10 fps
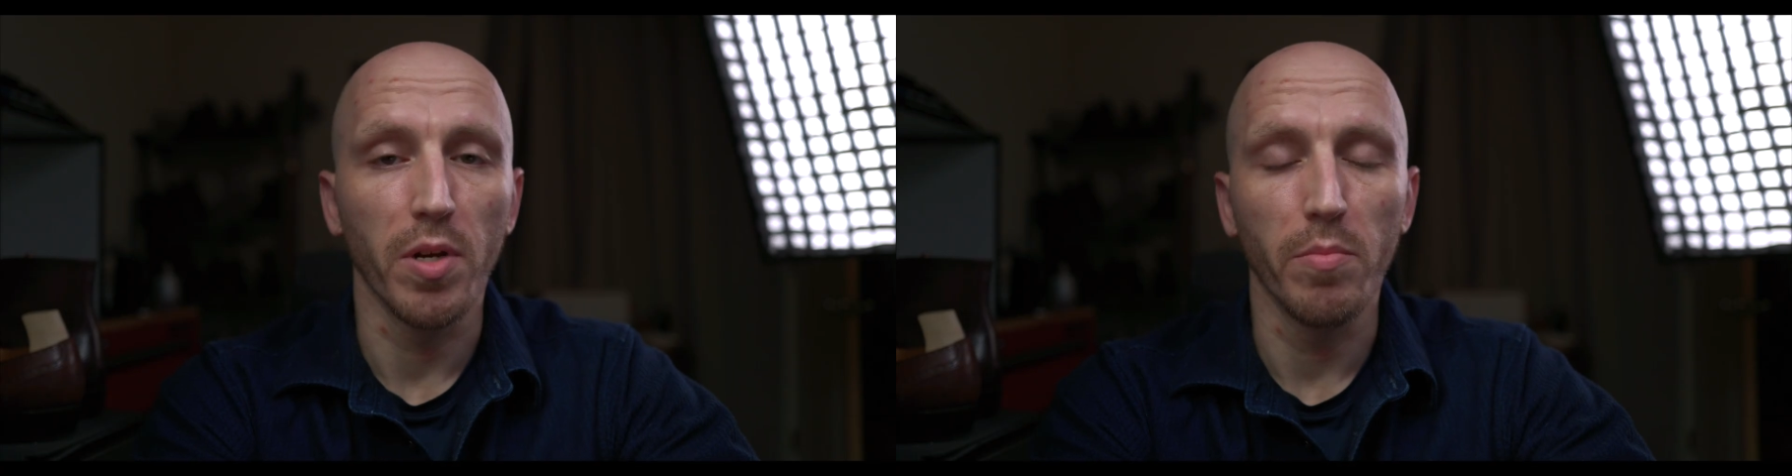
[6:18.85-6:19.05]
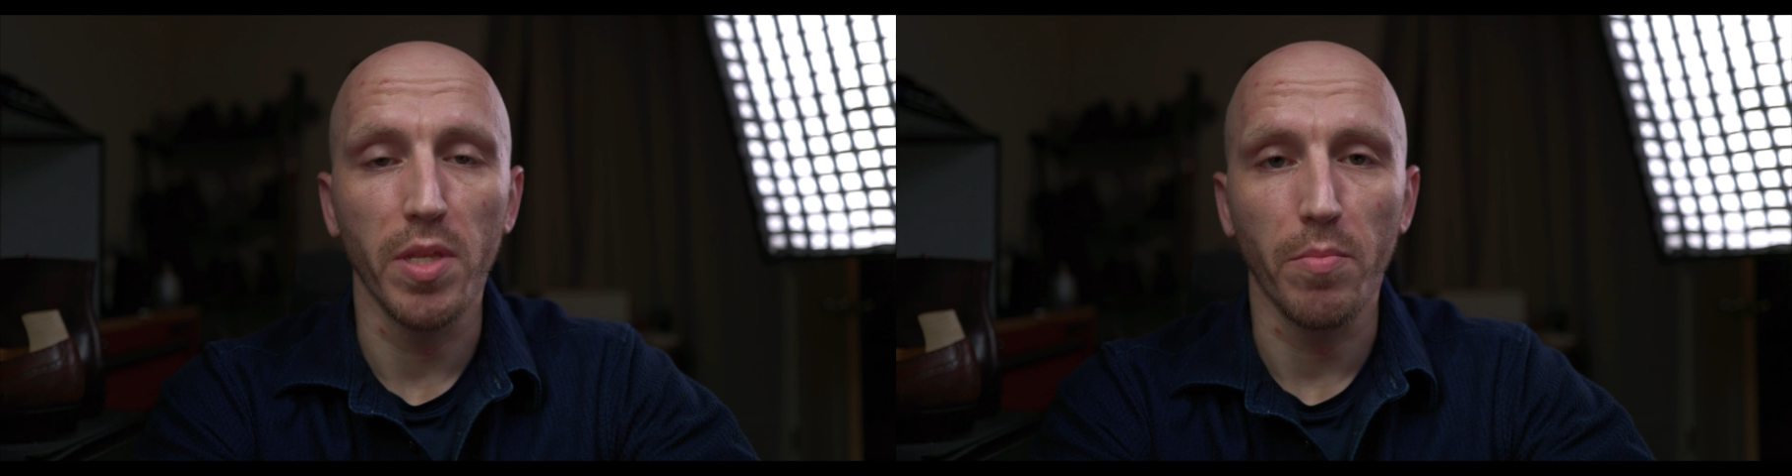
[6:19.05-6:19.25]

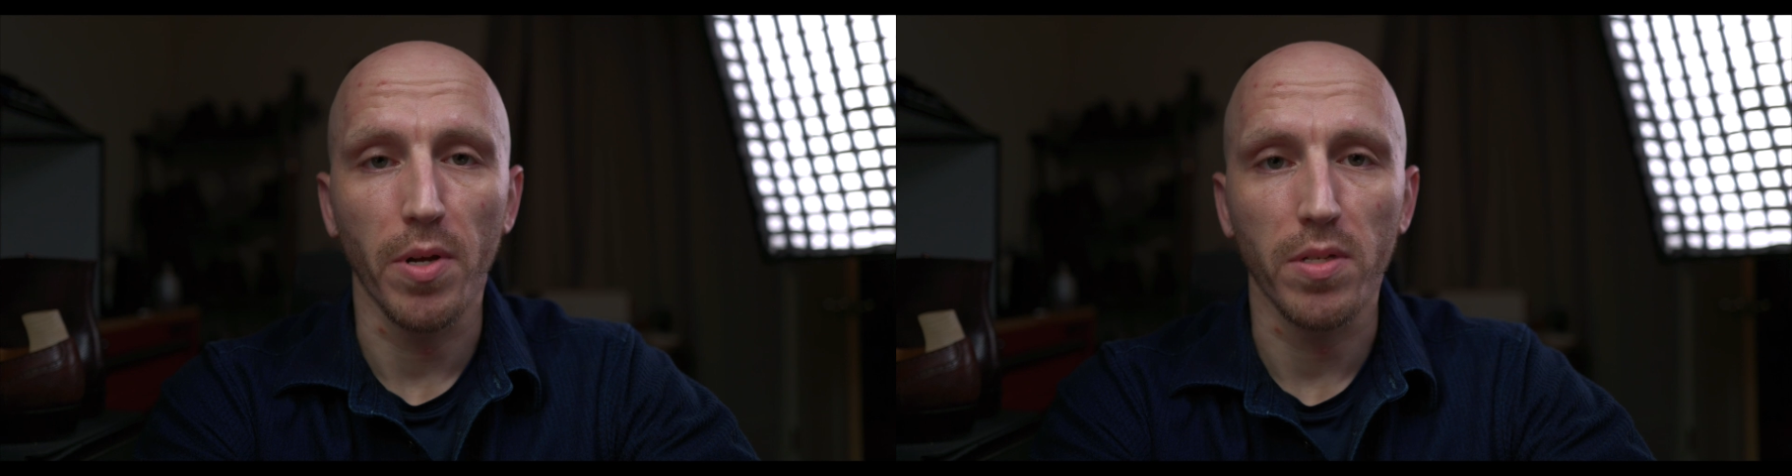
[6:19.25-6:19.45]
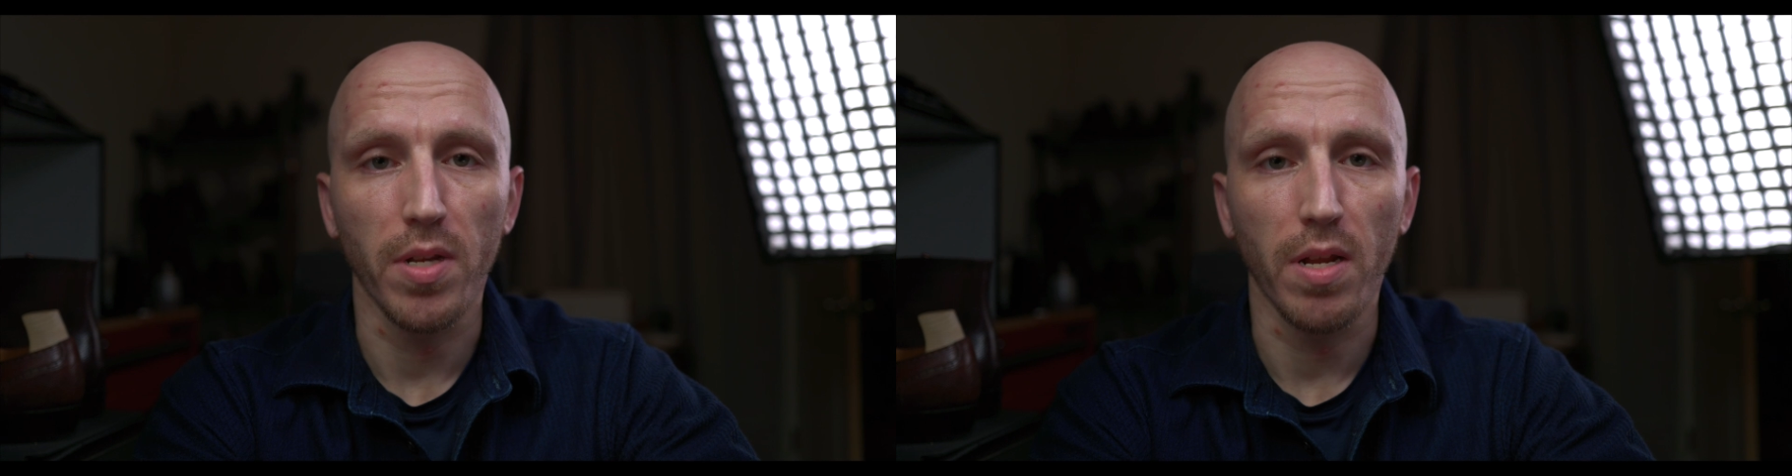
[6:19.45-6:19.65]
going to be the
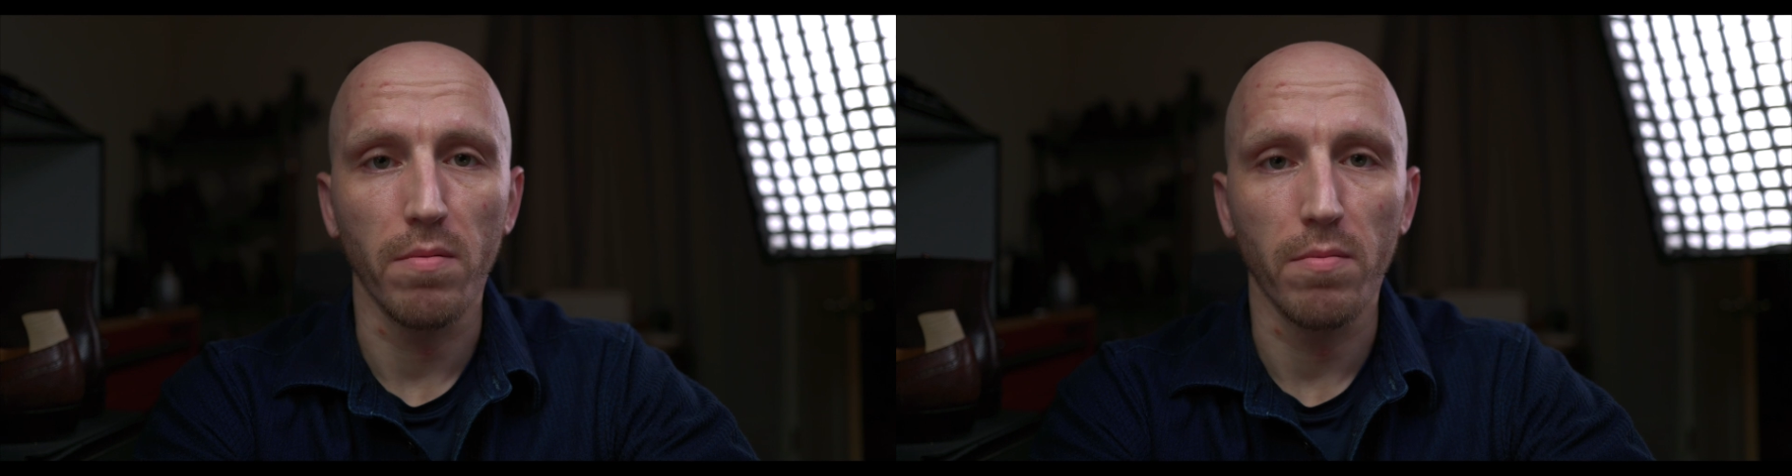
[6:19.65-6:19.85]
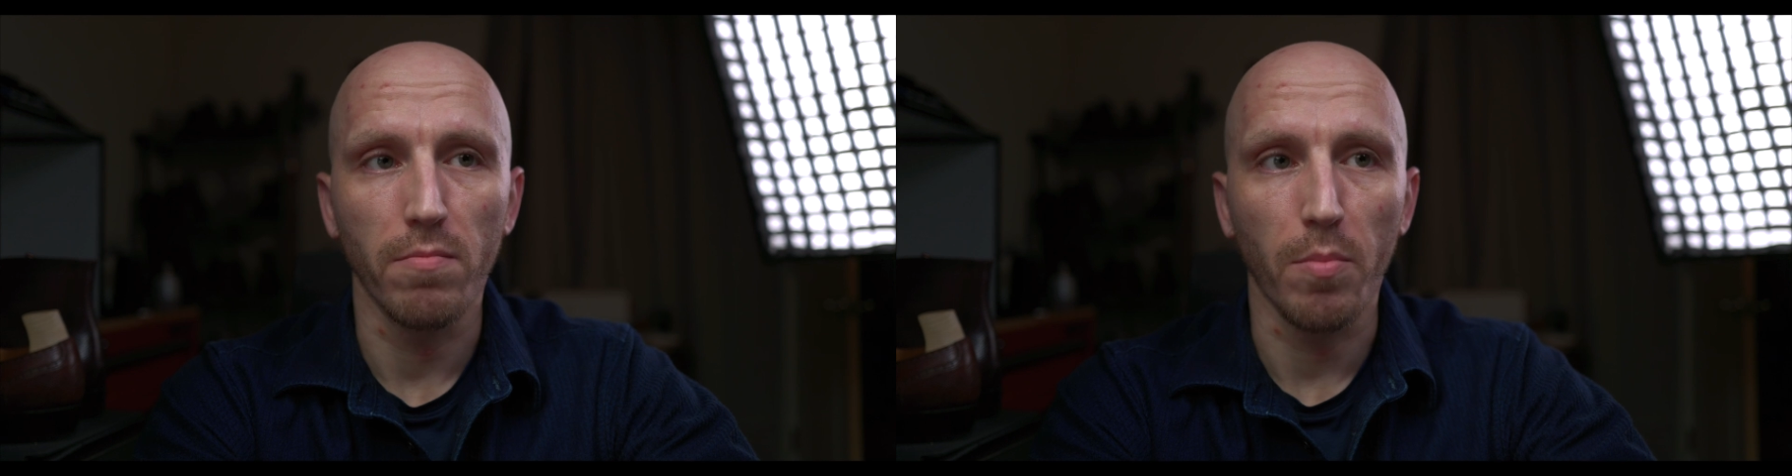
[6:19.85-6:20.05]
person
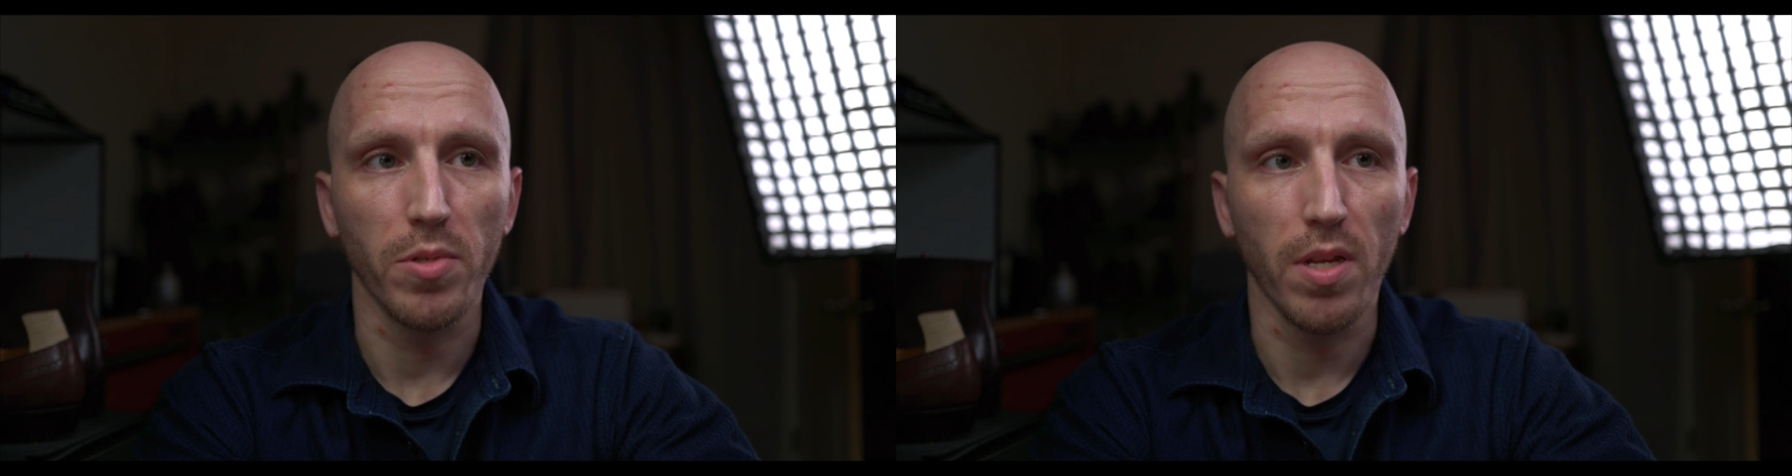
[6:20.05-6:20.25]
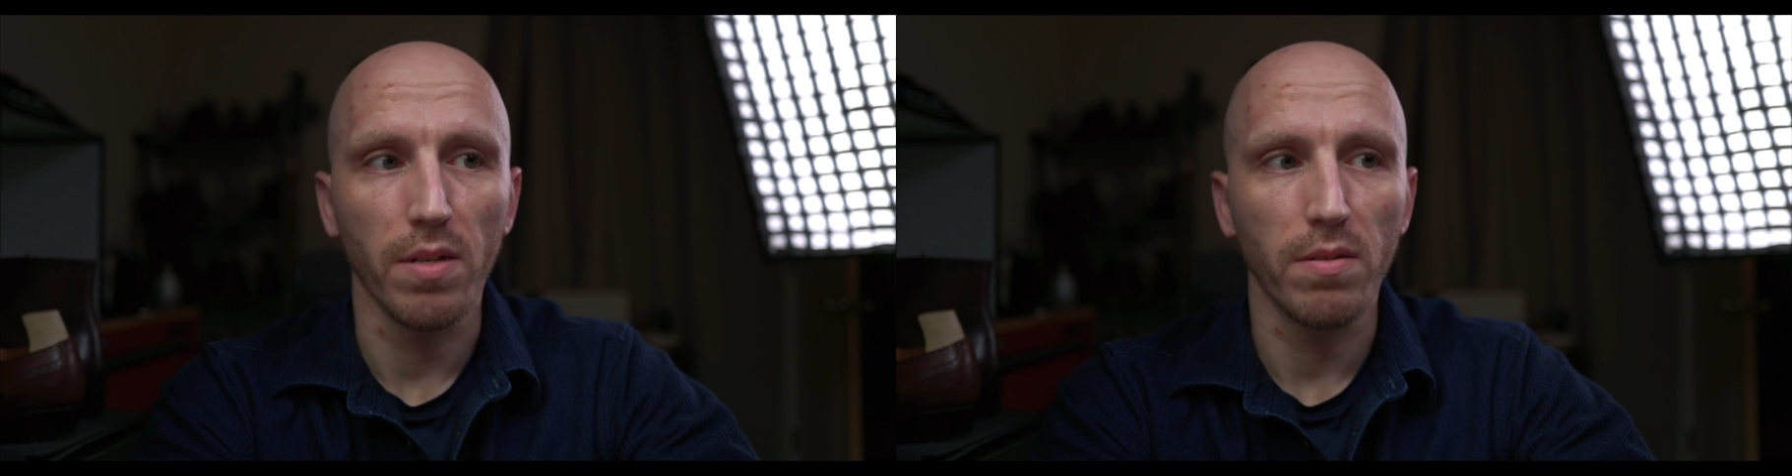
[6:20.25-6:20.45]
that
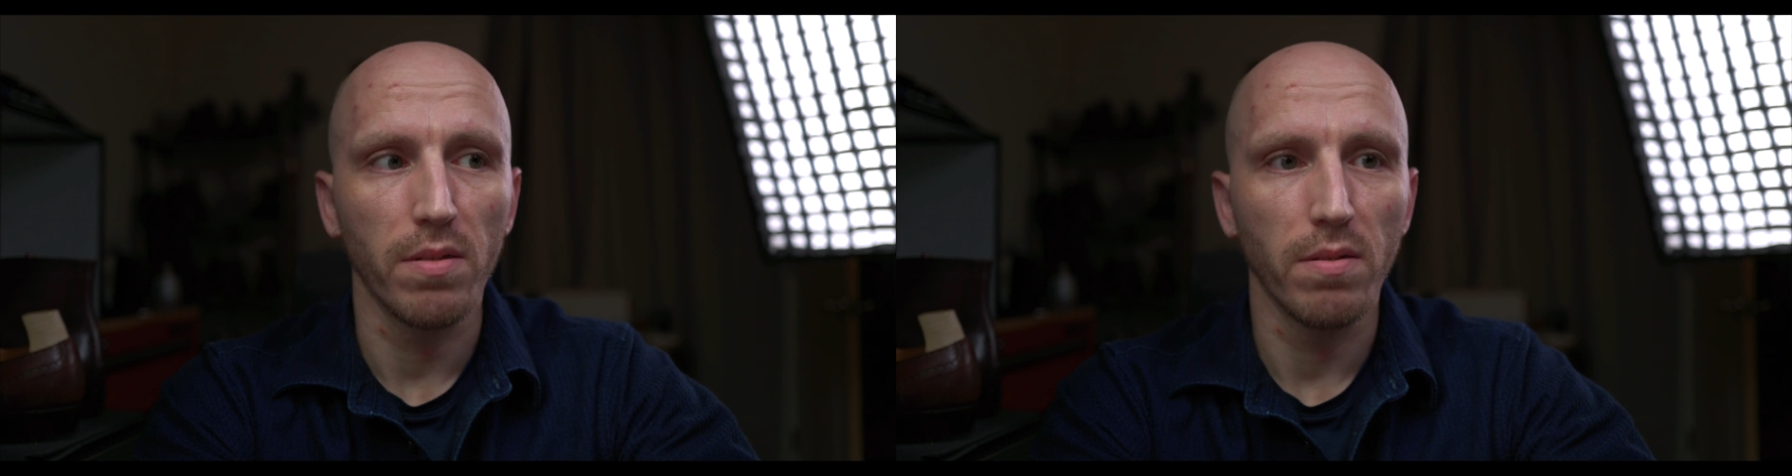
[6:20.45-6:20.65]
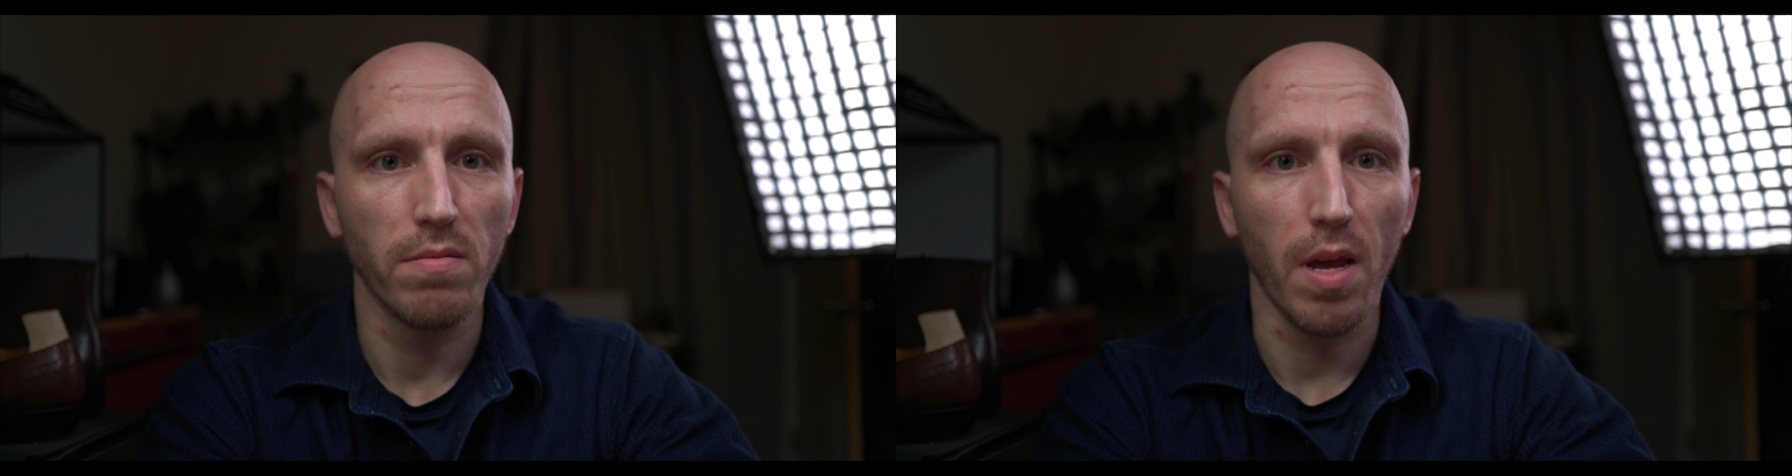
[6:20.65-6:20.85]
represents